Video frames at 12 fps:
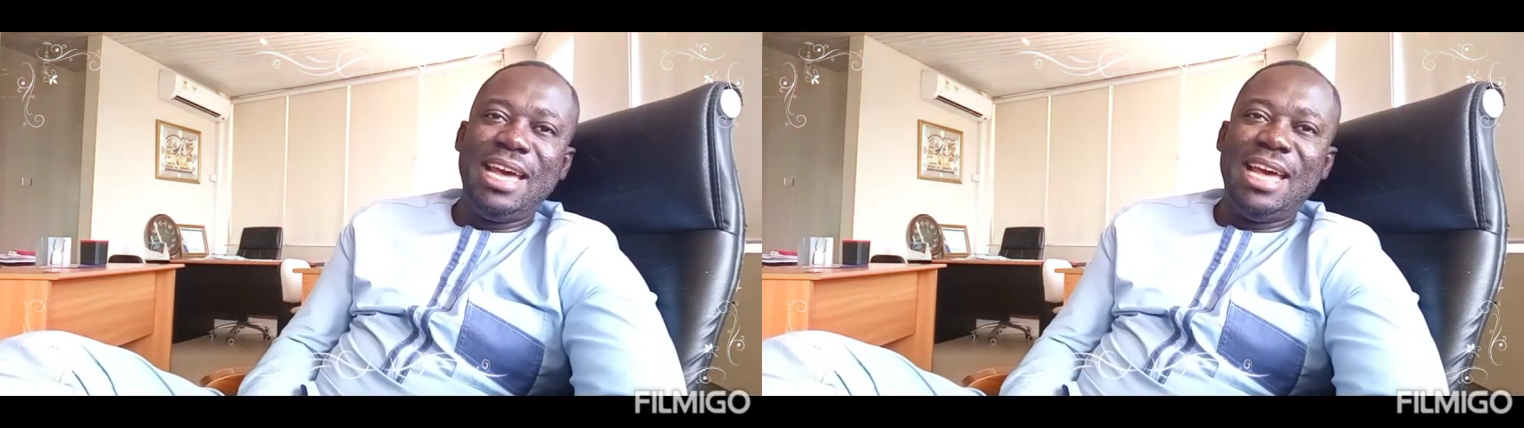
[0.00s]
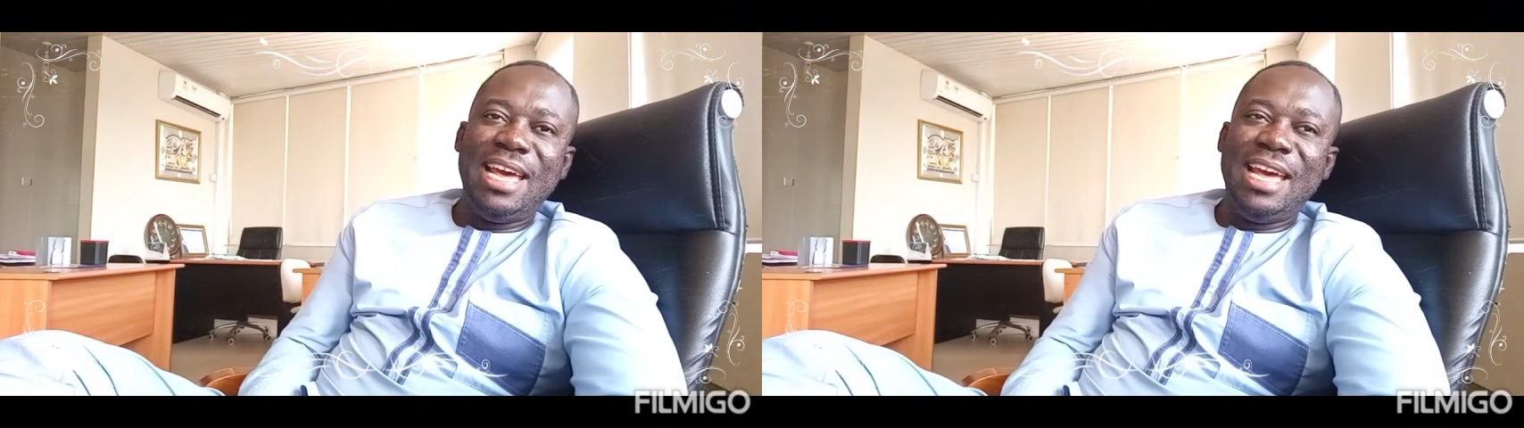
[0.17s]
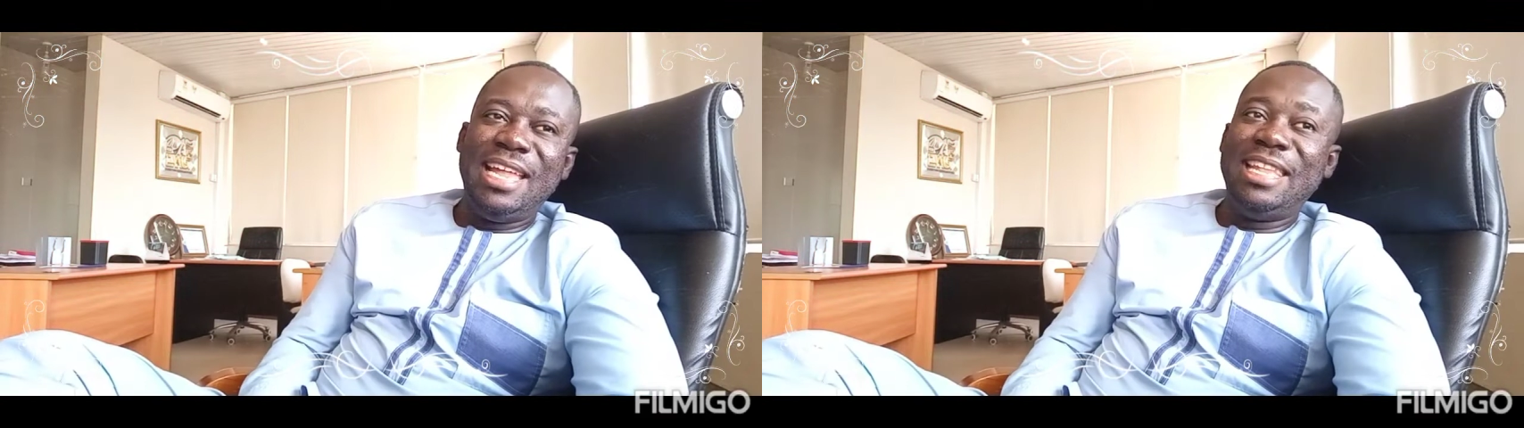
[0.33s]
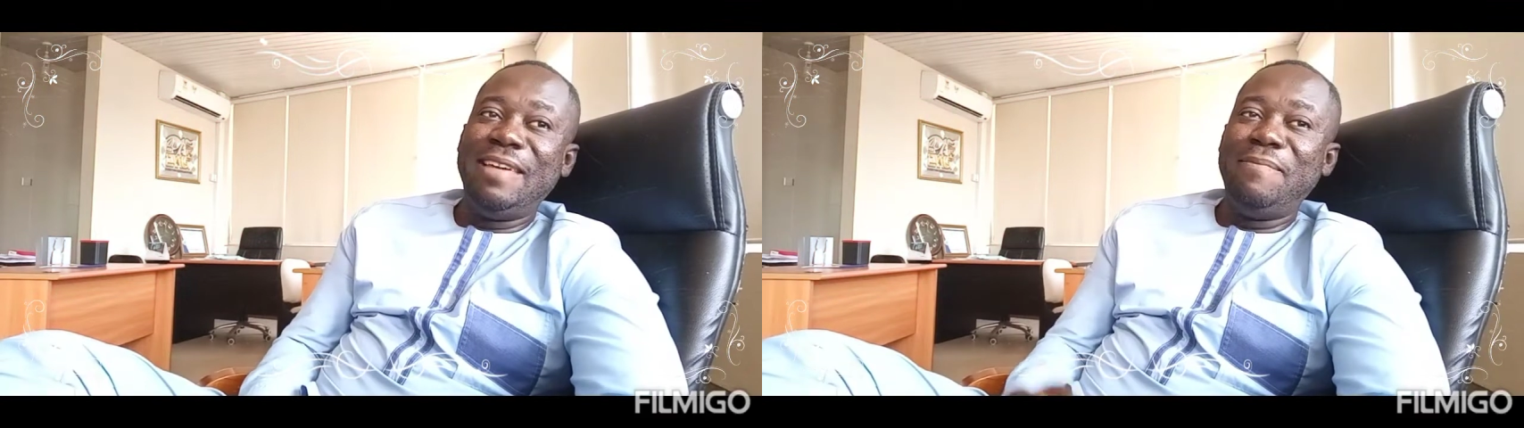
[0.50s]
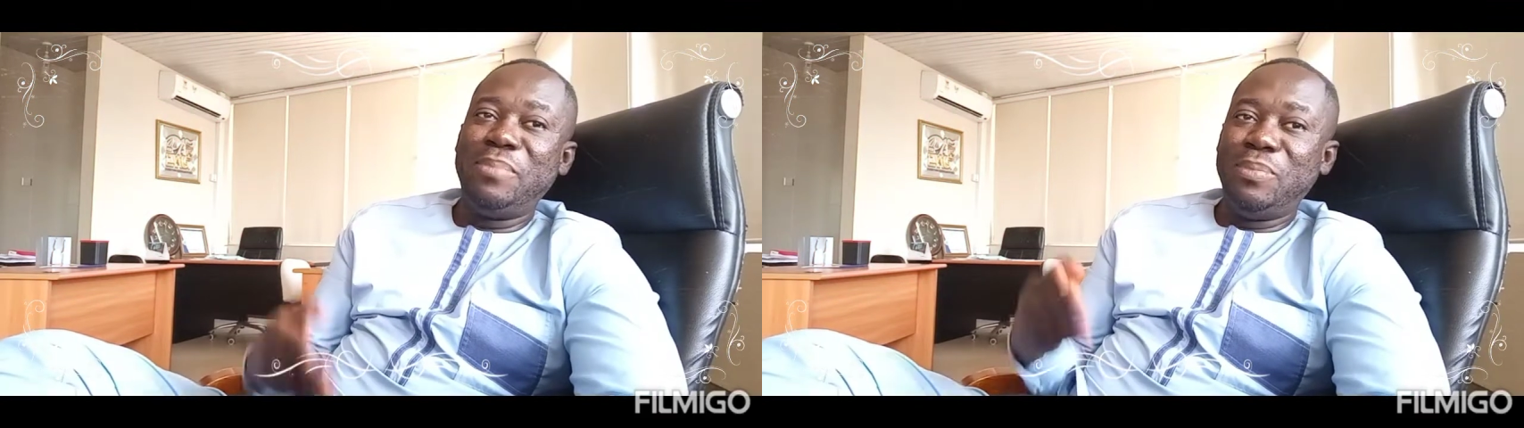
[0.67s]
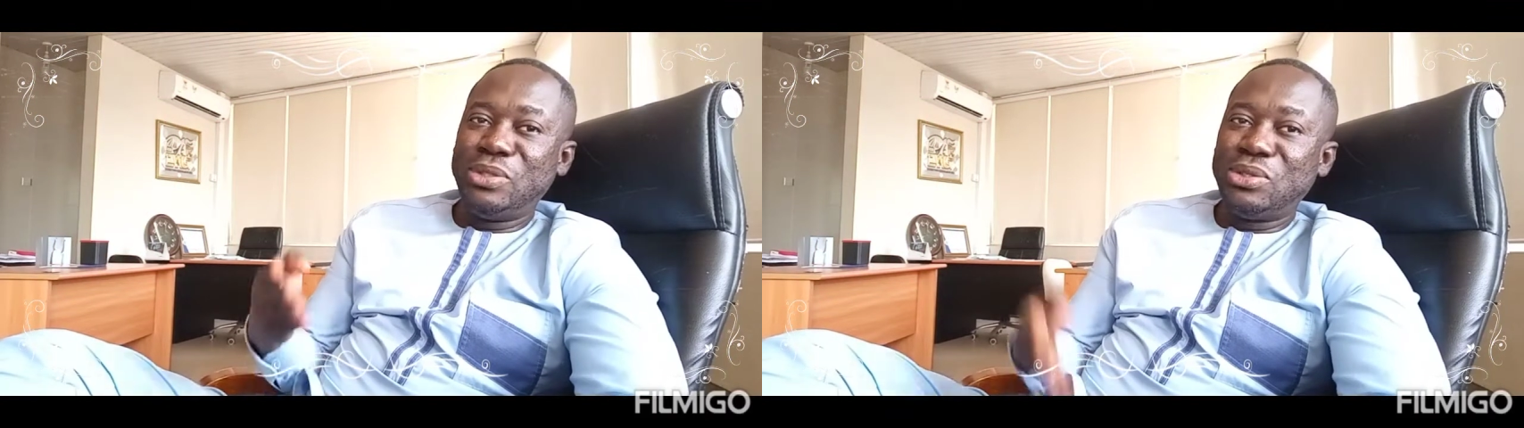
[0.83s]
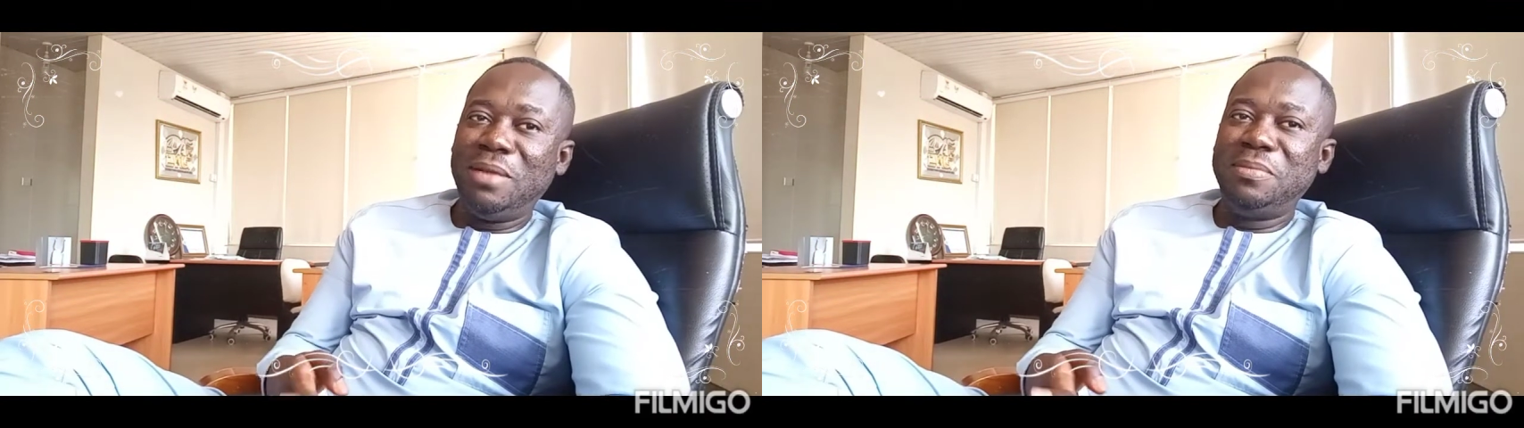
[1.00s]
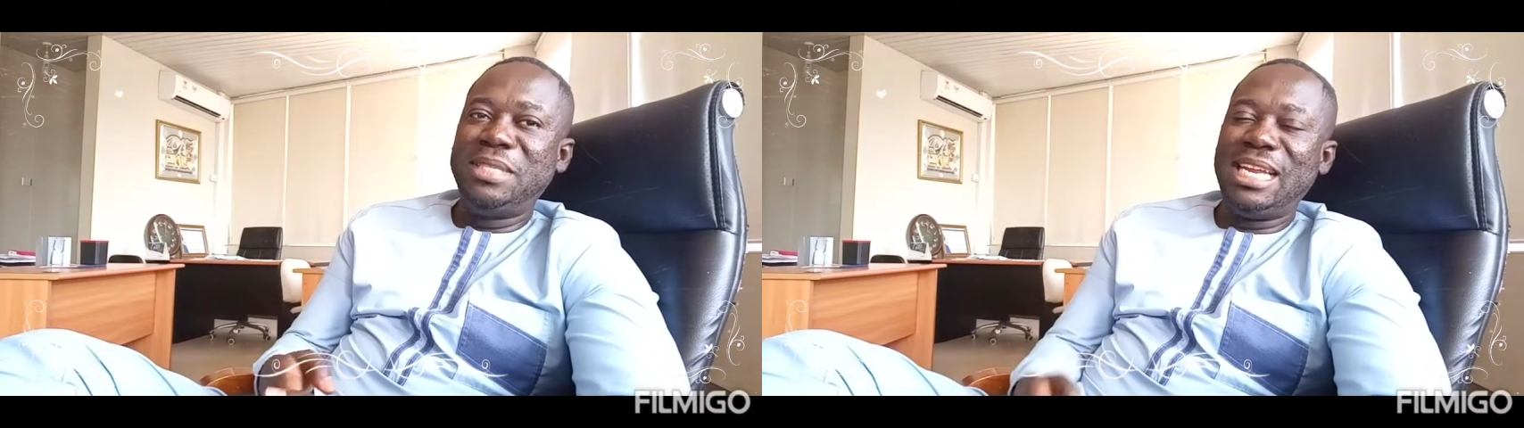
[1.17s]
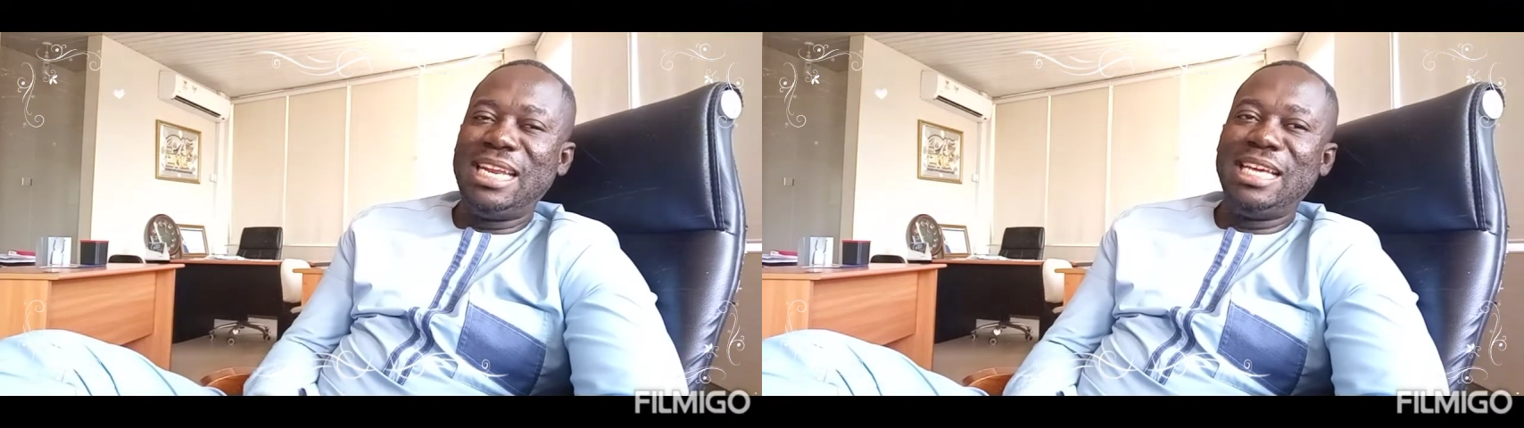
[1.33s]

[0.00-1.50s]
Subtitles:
the scripture